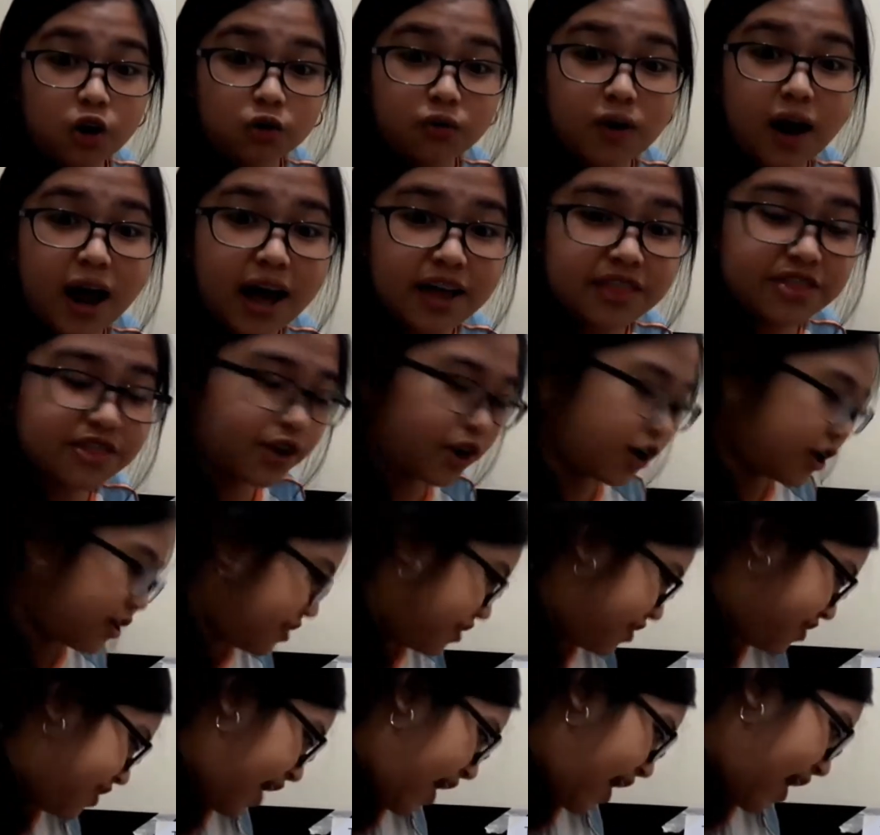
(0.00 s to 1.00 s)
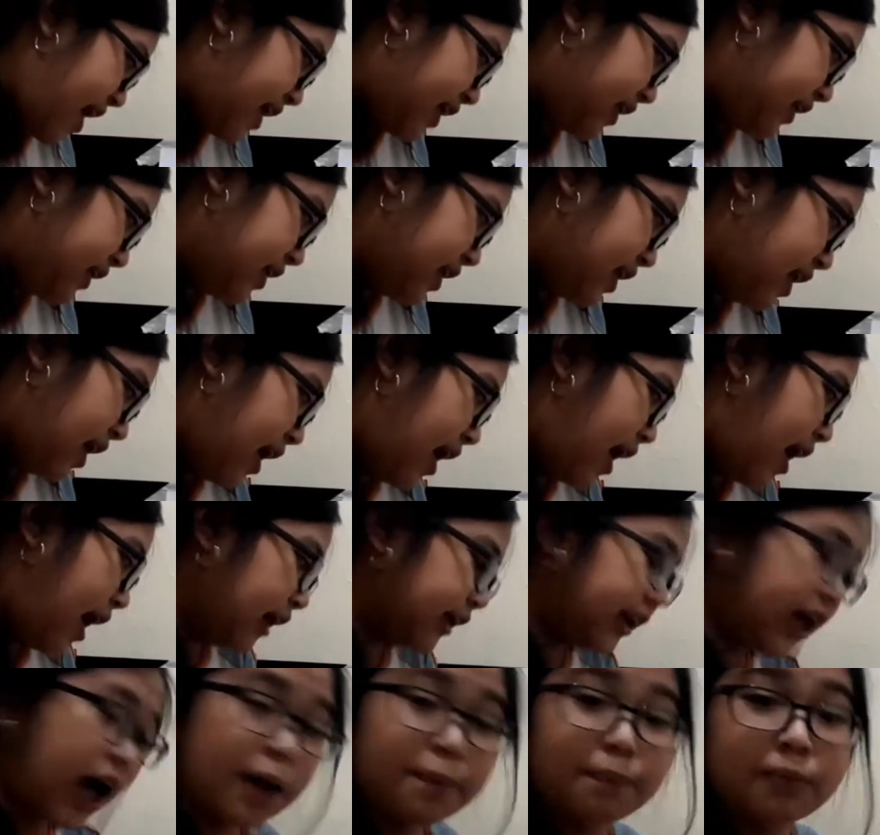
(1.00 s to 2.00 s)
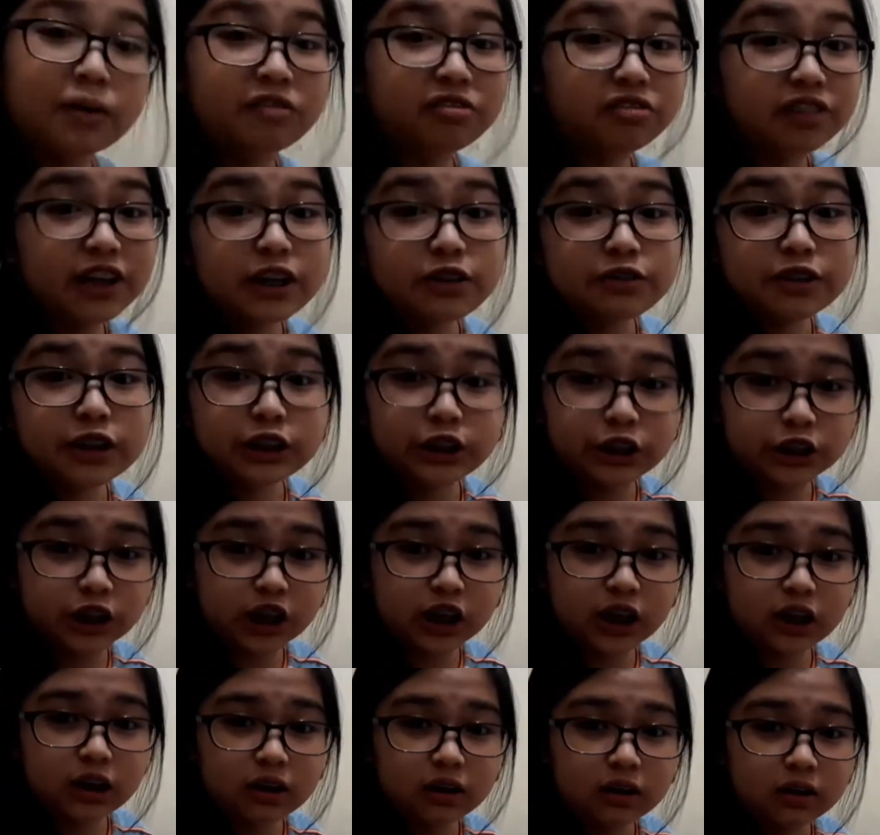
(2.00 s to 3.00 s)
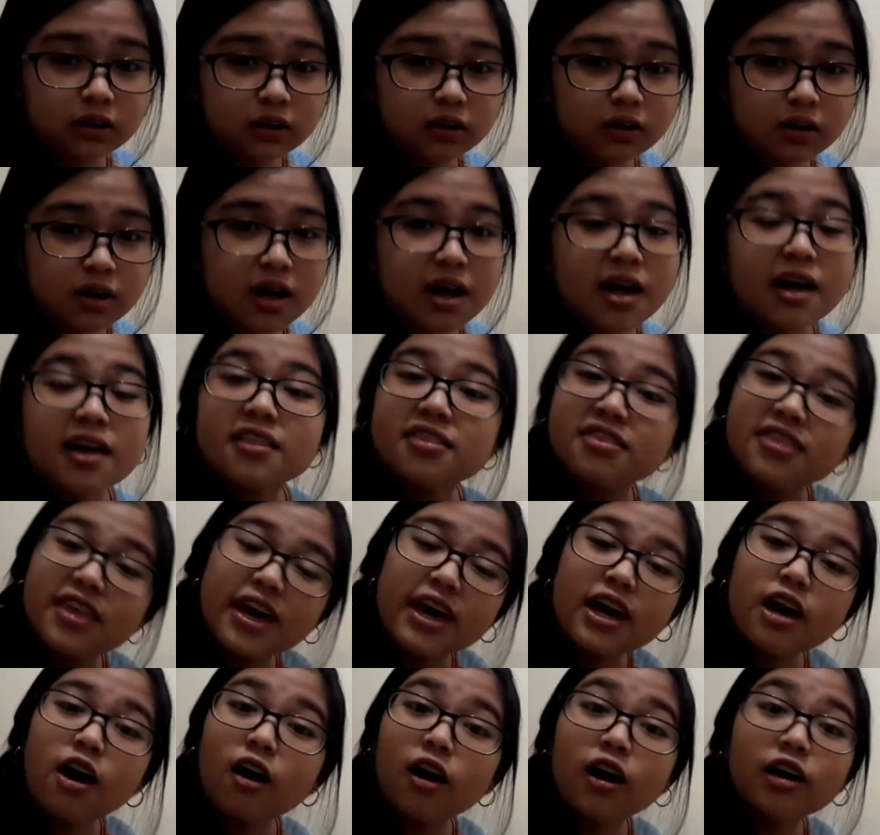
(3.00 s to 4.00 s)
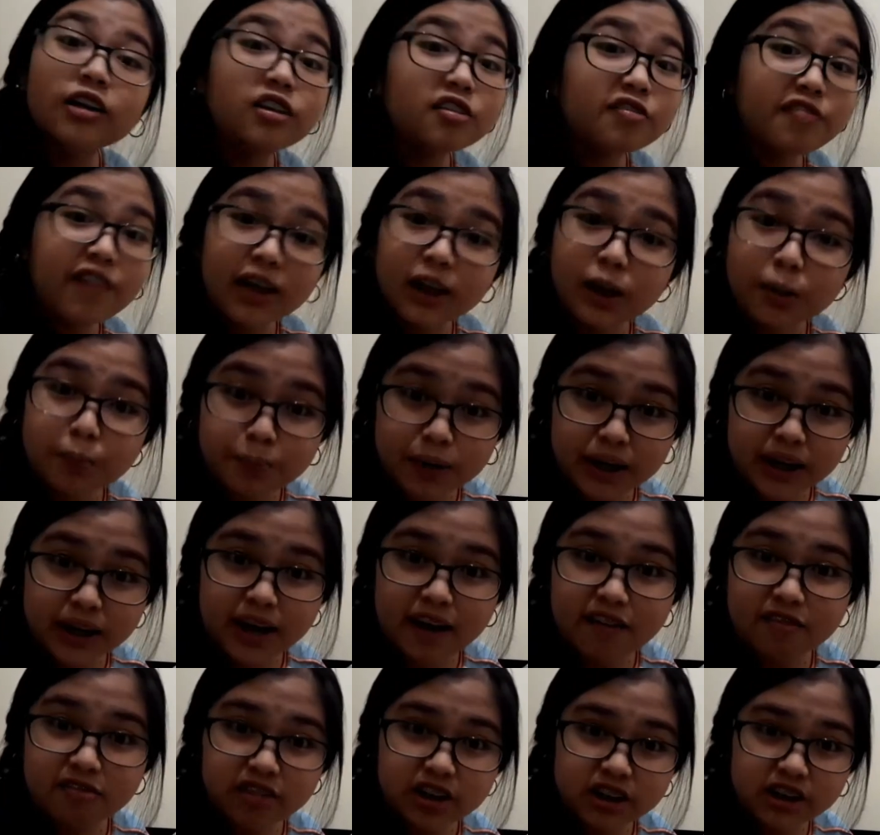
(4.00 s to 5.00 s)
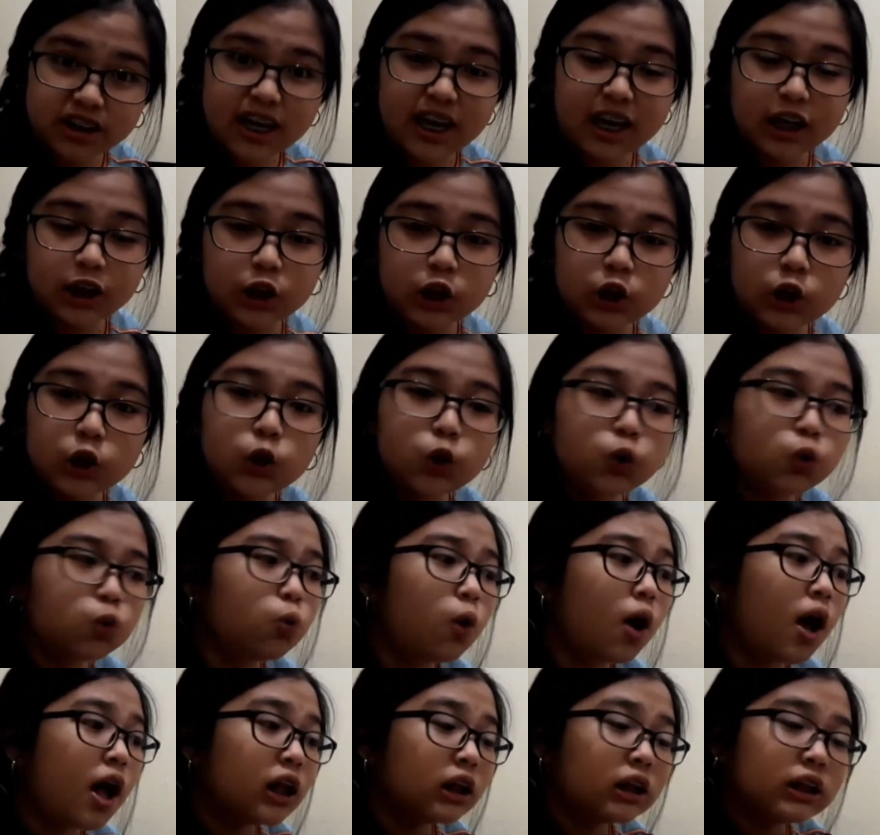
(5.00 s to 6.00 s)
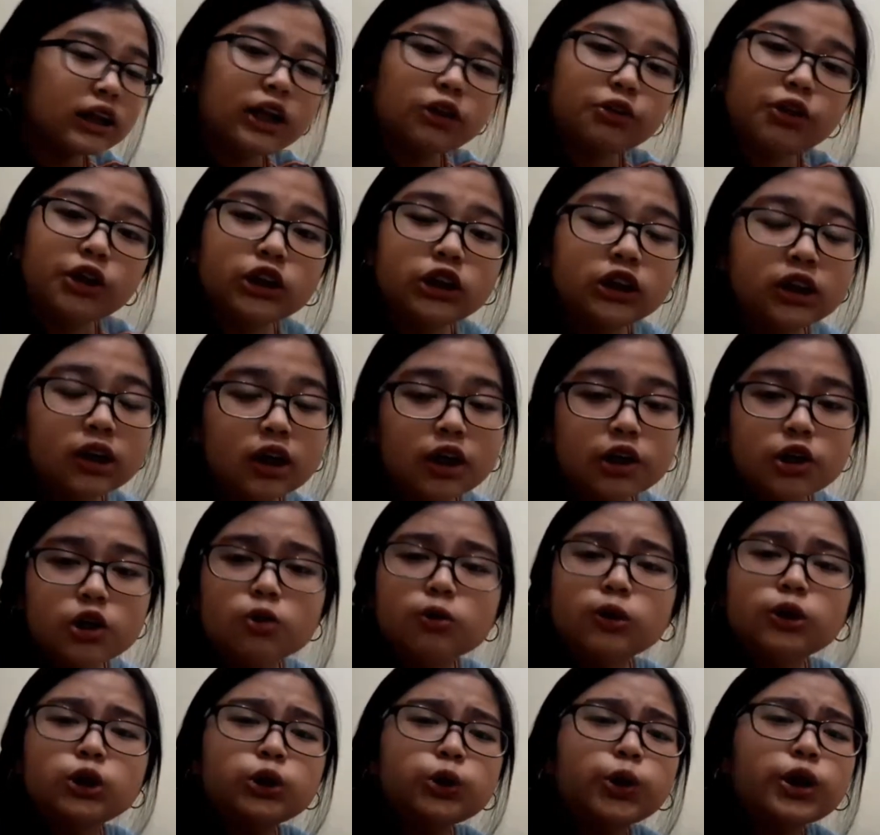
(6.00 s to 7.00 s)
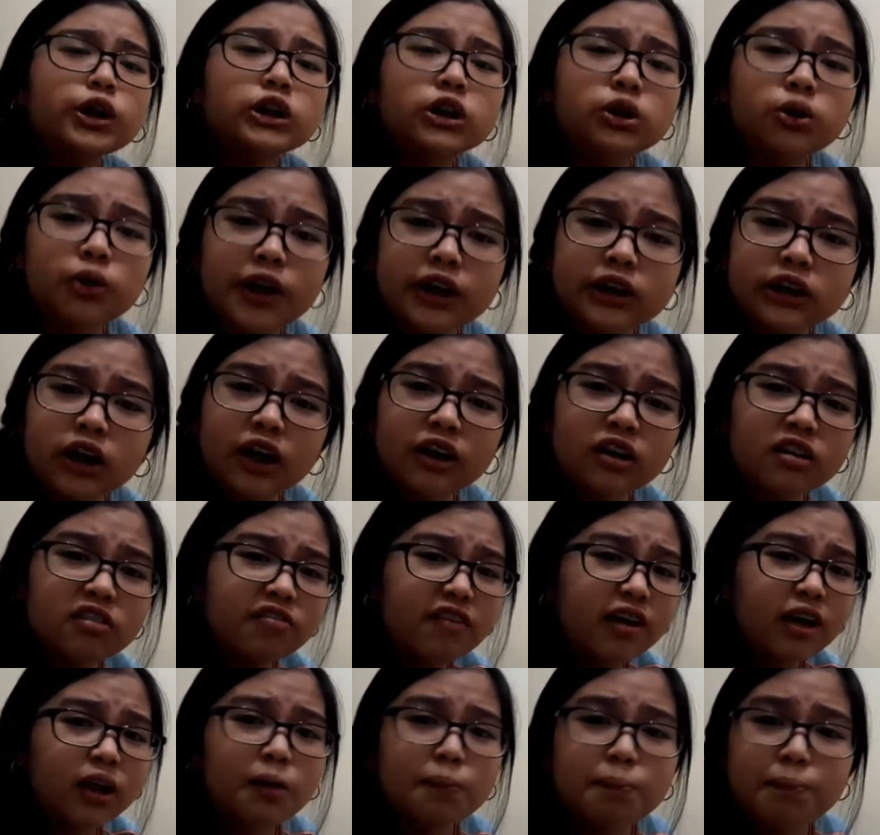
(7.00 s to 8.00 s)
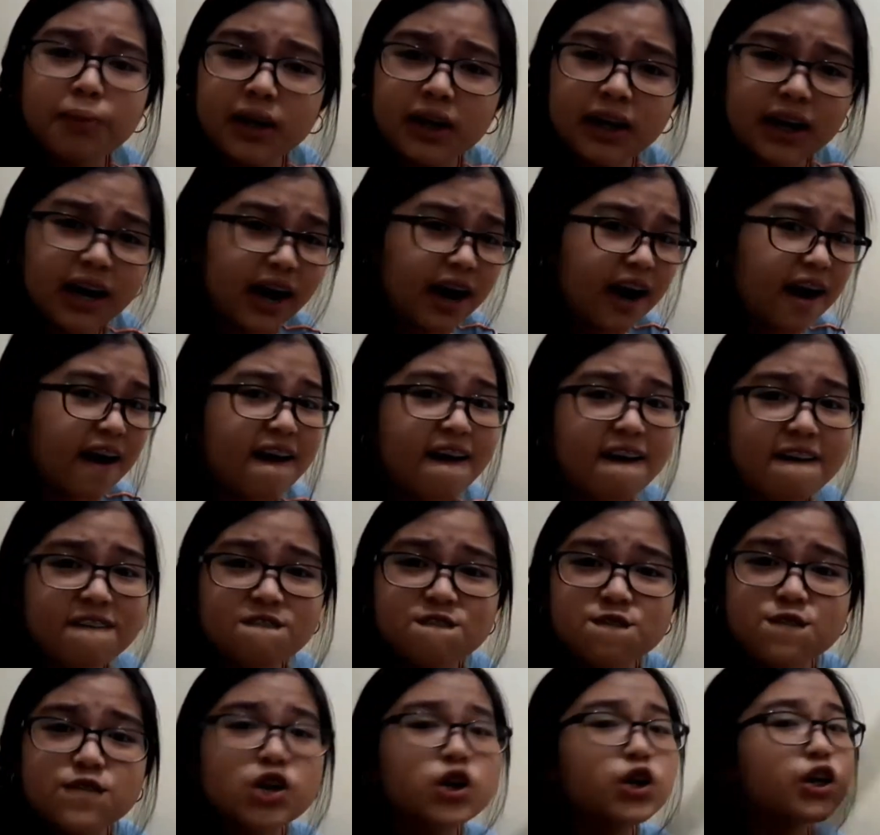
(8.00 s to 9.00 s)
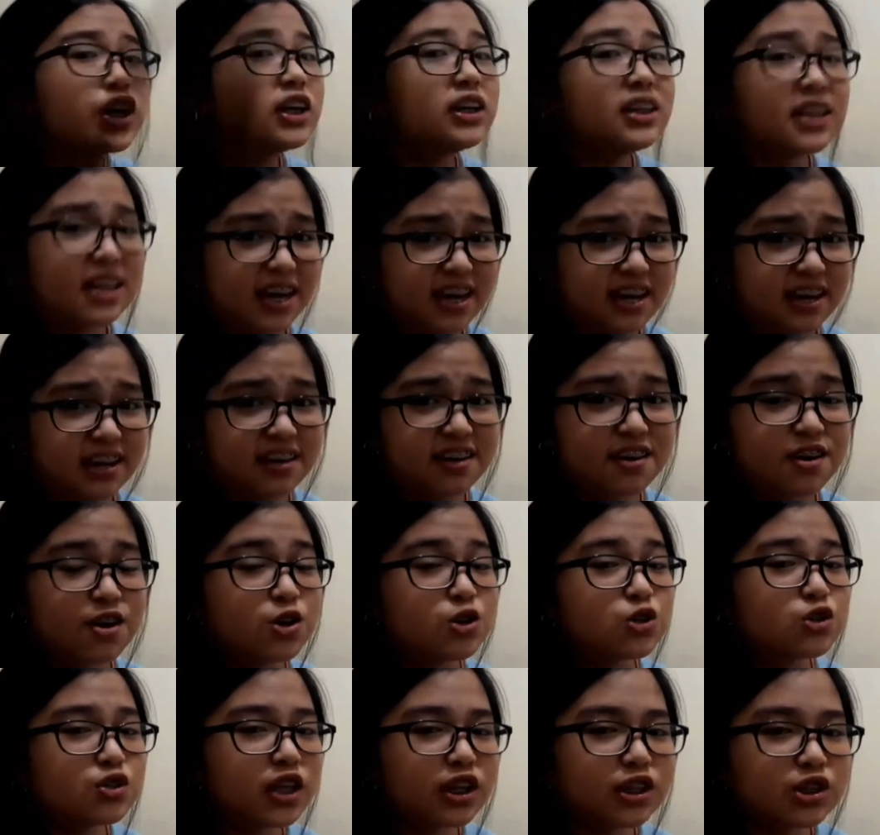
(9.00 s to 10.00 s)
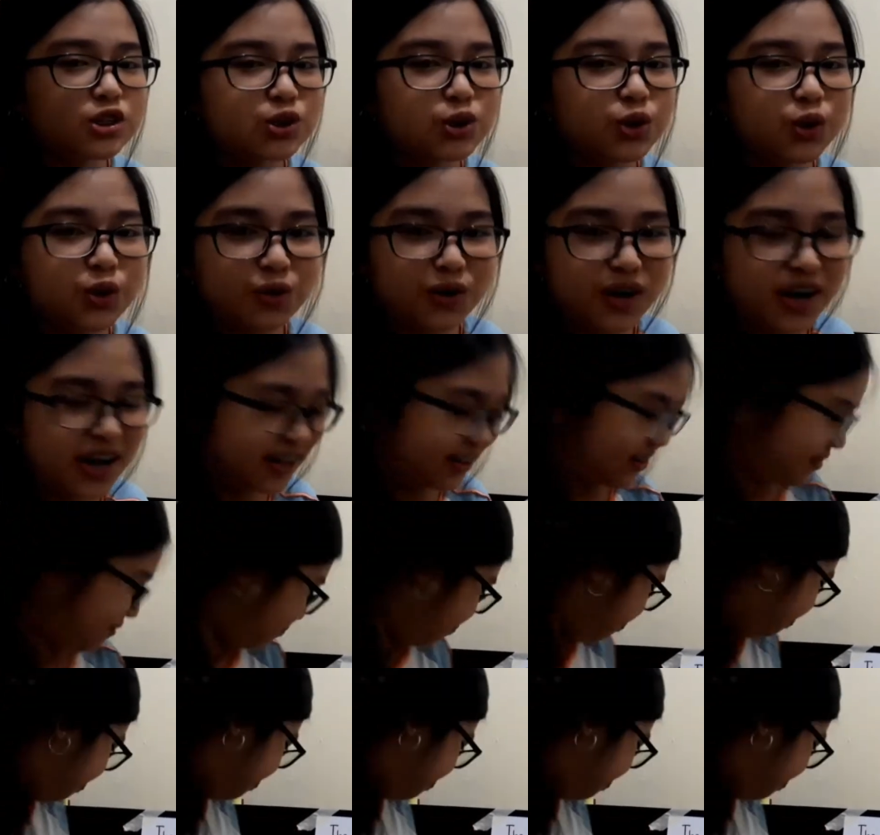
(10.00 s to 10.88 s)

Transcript: rather than a type of literature, they are developing every day. New literature, new short stories are developing every day. So that's great.